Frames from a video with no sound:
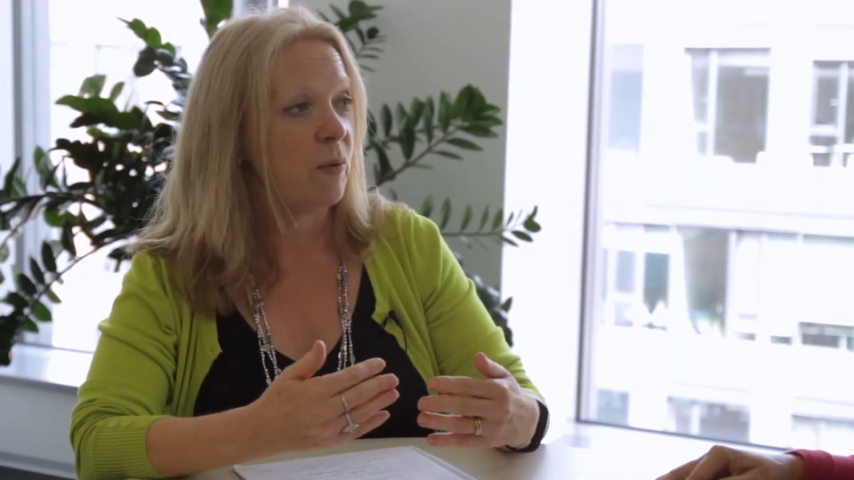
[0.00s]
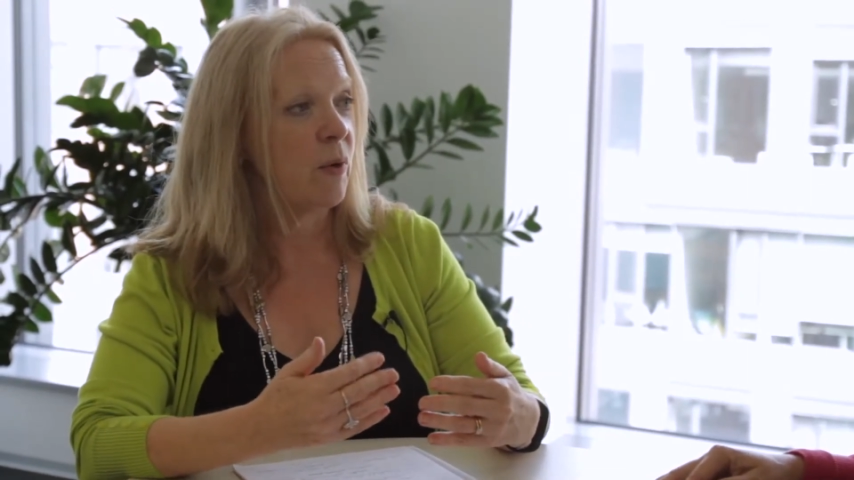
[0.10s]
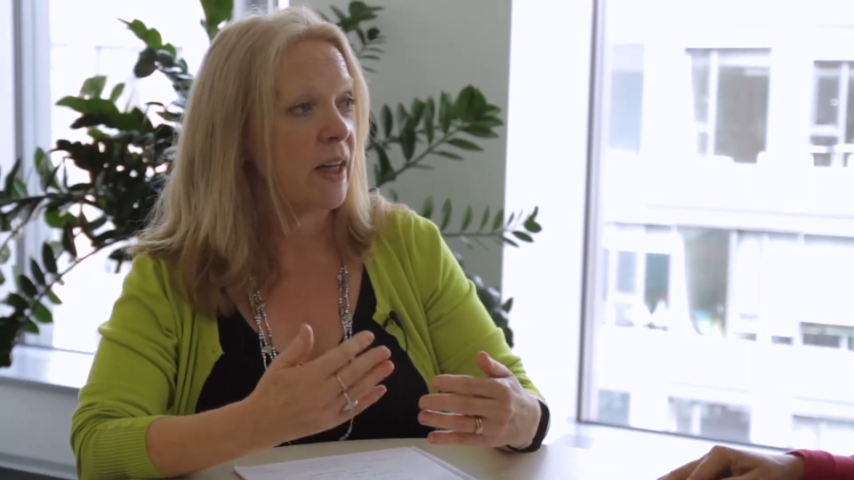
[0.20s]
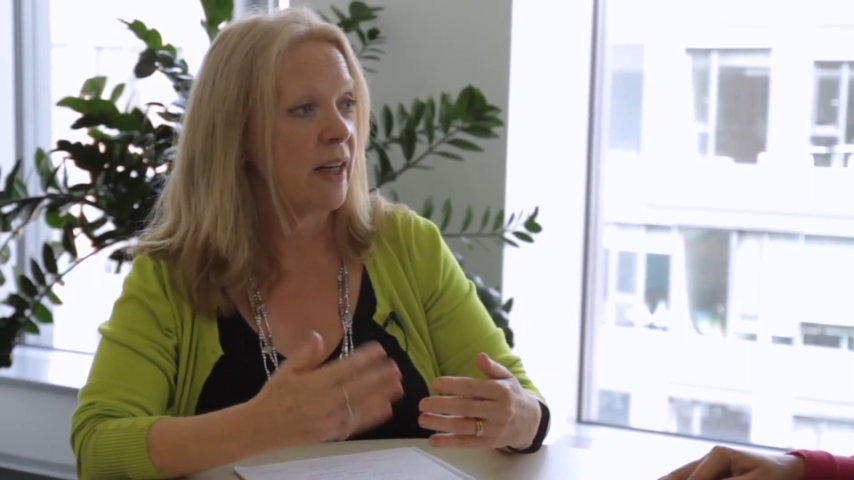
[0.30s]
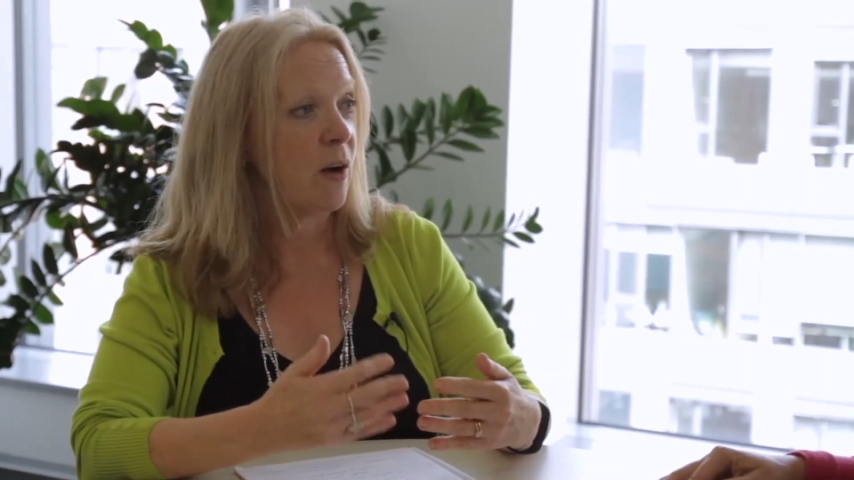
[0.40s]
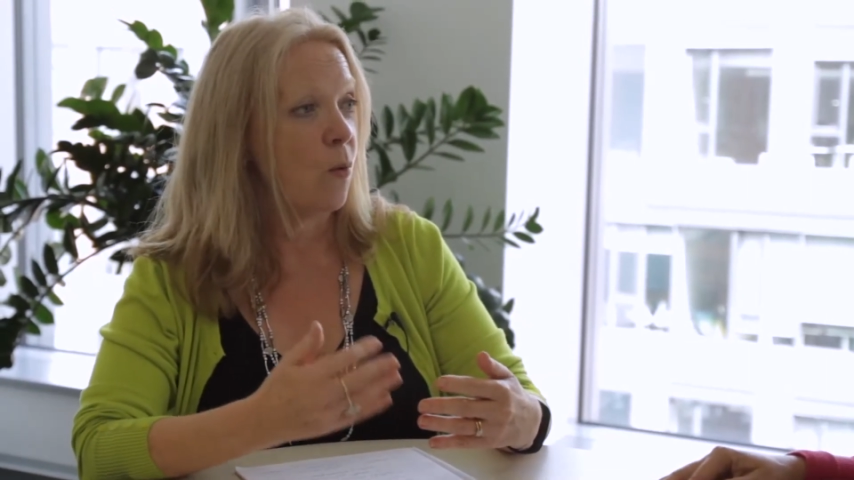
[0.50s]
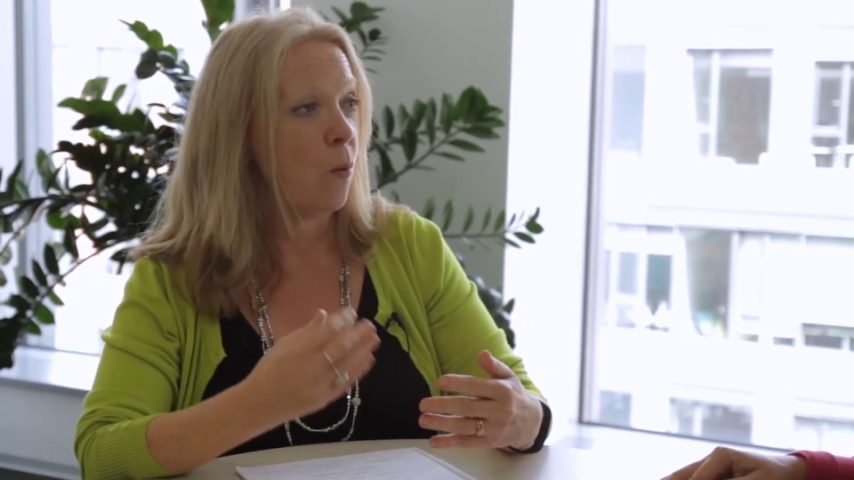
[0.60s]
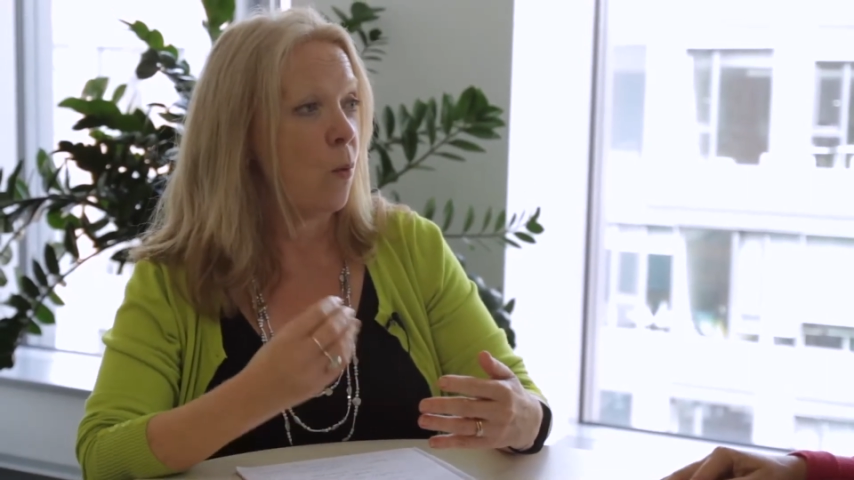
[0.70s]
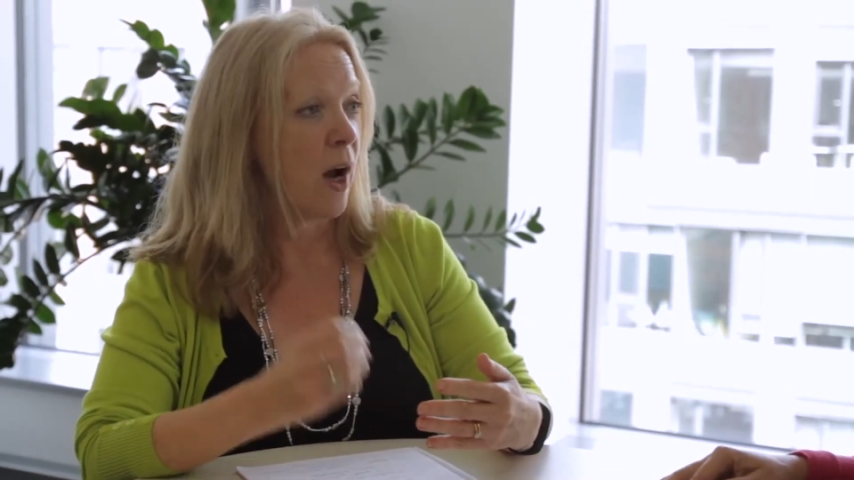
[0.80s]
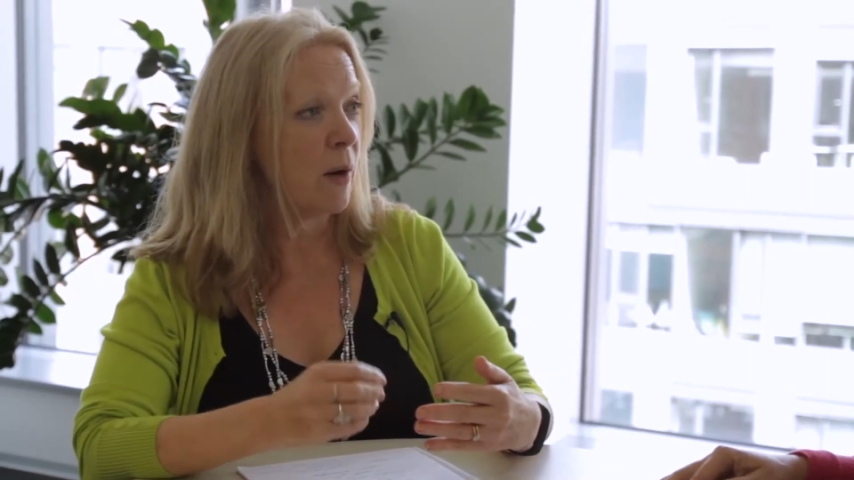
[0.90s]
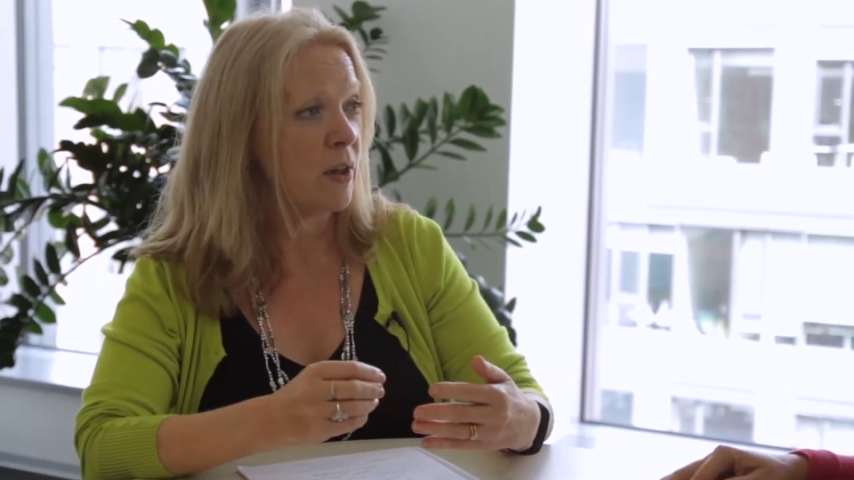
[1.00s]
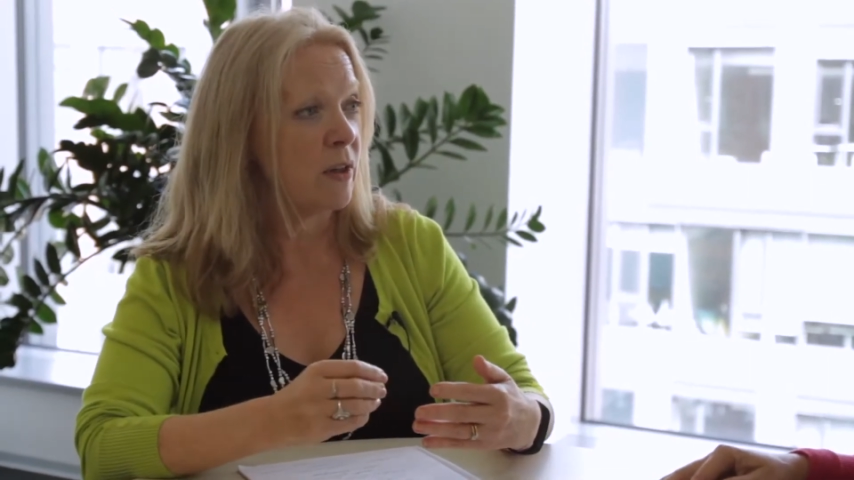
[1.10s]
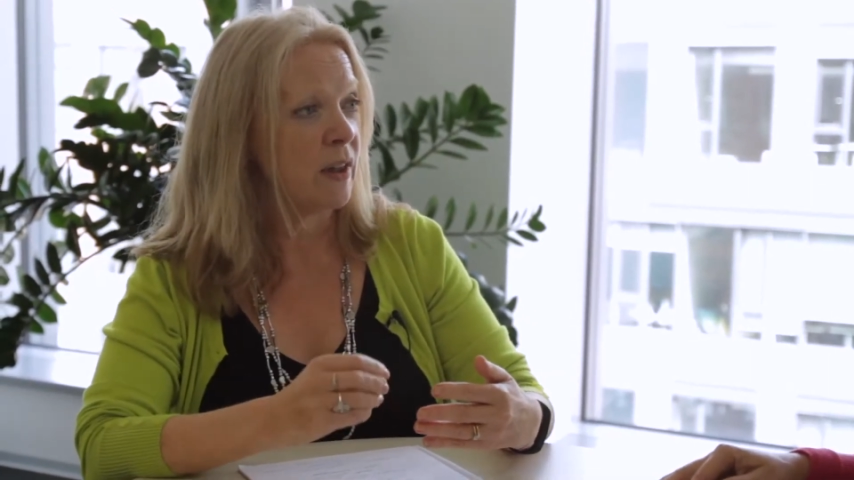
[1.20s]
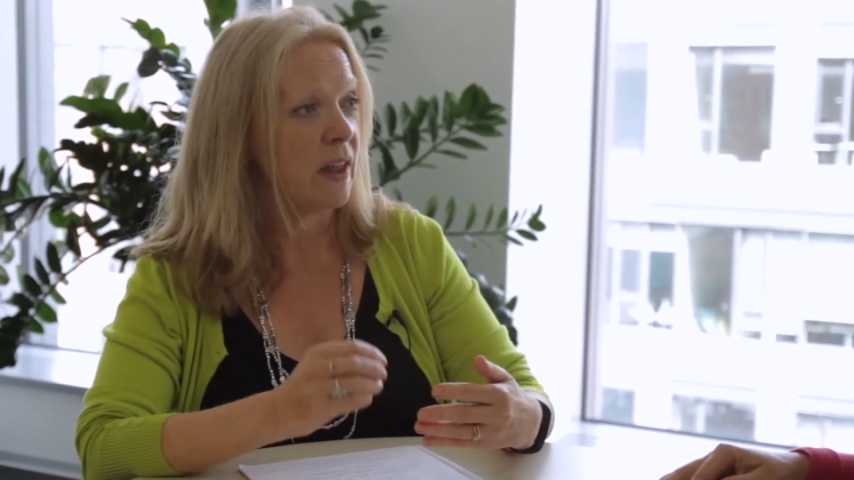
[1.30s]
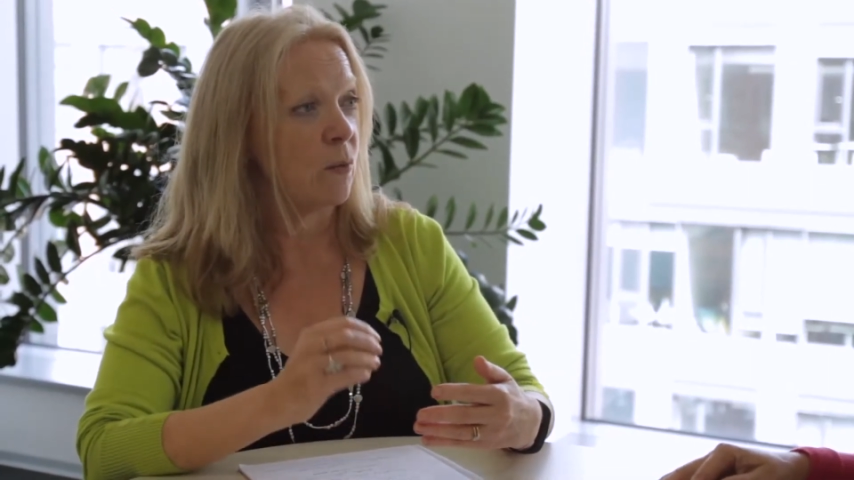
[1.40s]
work out why we're
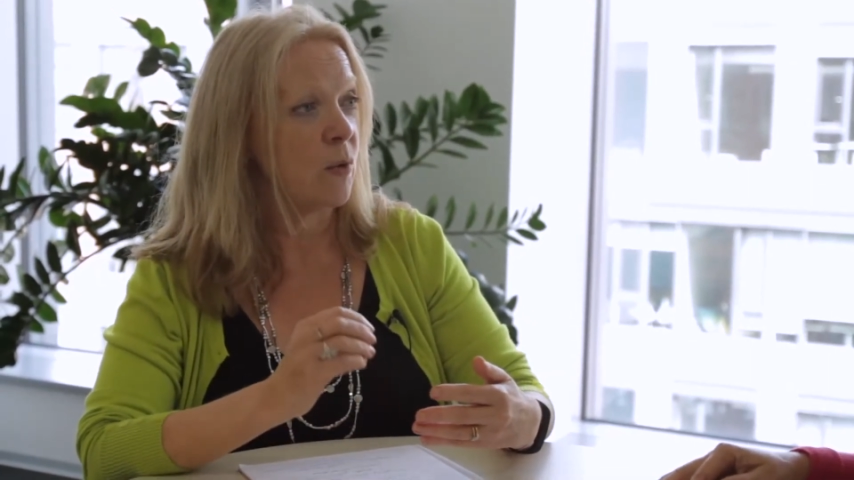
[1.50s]
doing it,